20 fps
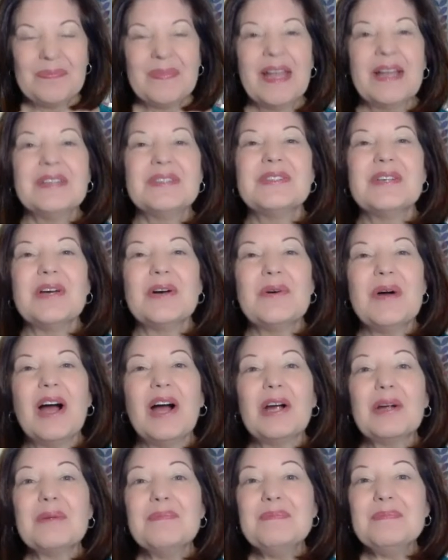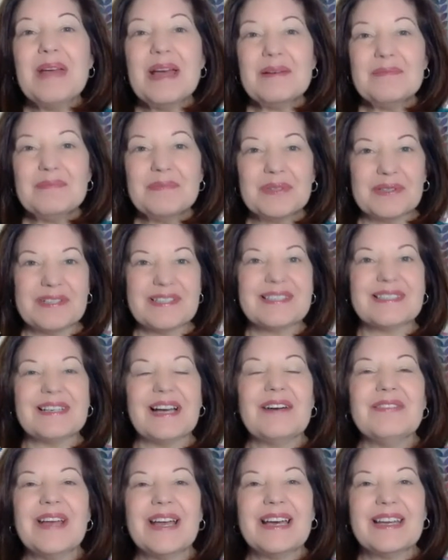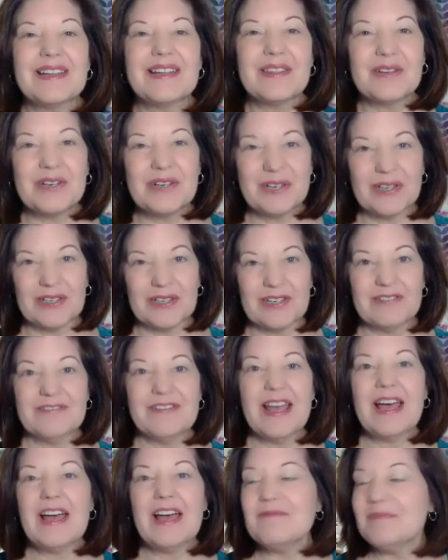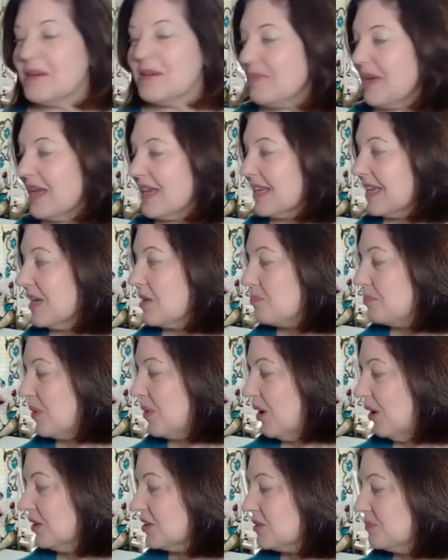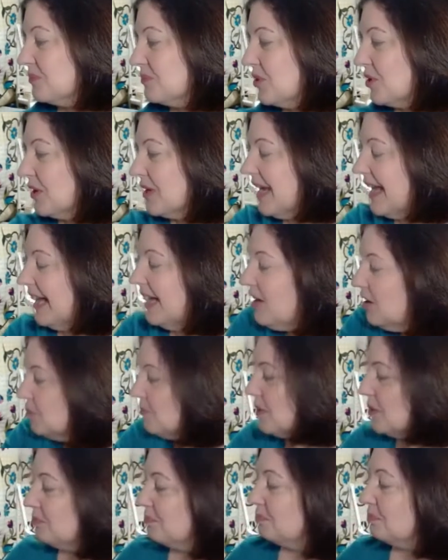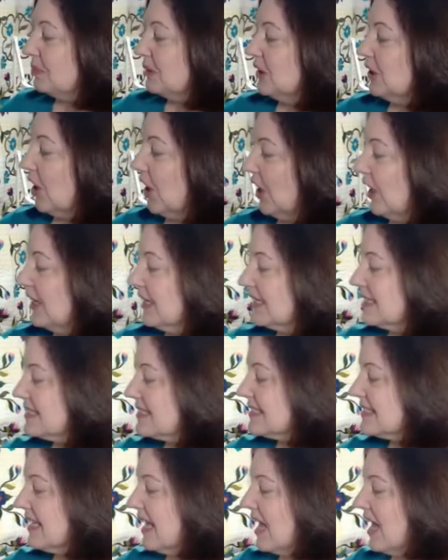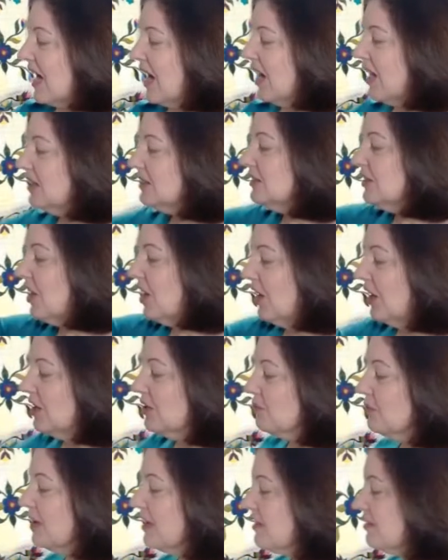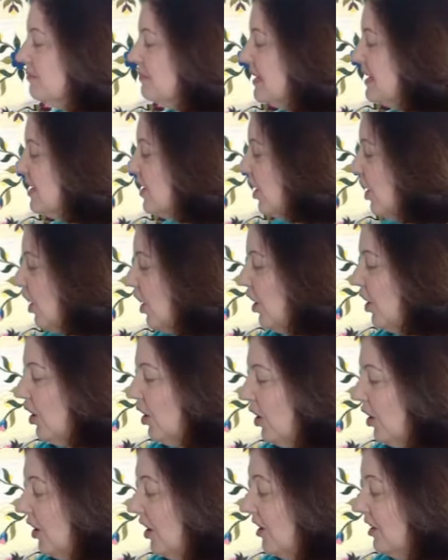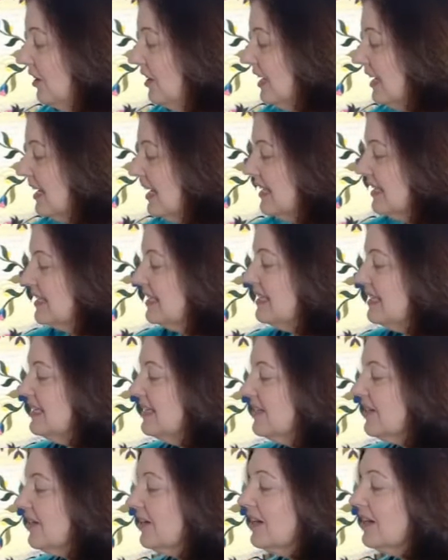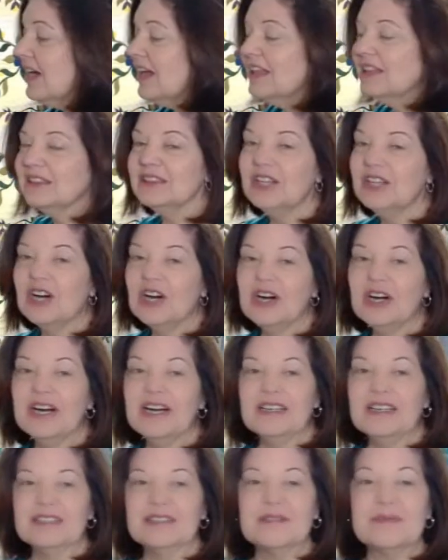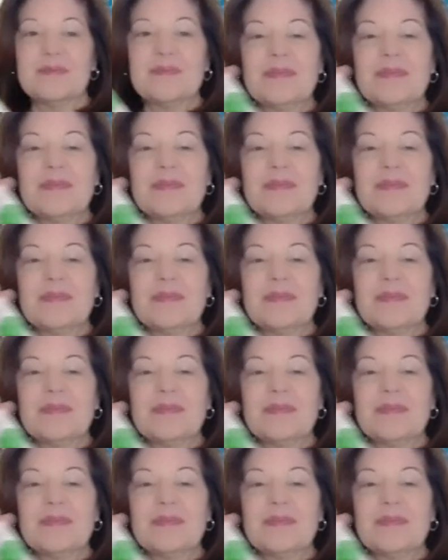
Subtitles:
So our members of Ahead of the Curve have been making Baltimore album blocks along with me all year long.